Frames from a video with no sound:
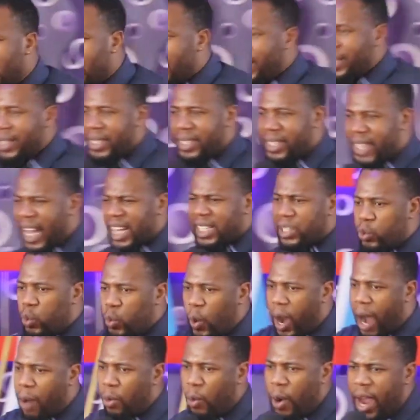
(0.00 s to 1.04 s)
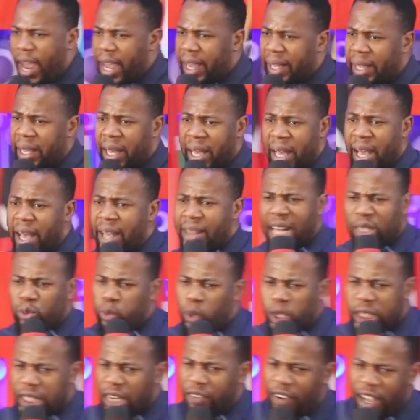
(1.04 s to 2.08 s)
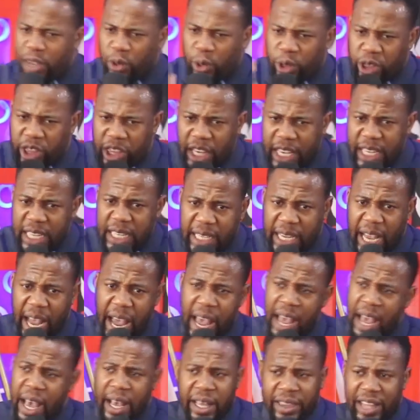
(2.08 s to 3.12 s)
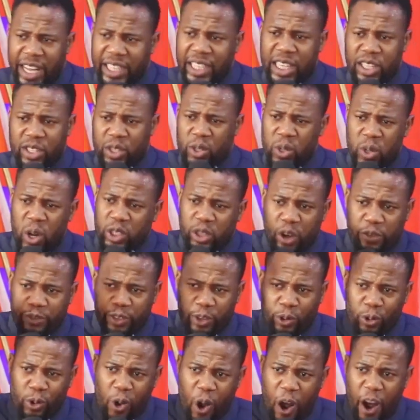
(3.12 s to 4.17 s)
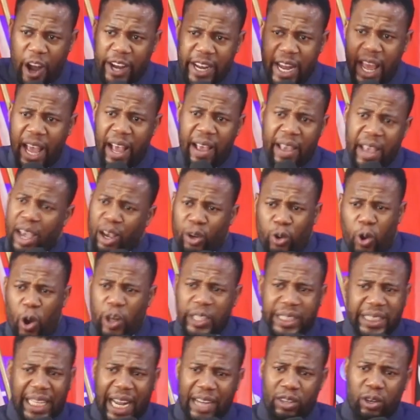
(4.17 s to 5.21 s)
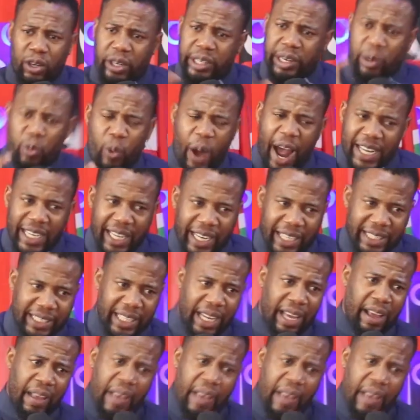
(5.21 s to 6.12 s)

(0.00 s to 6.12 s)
in such a way that whatever you think that is not of the God, God cannot reward it.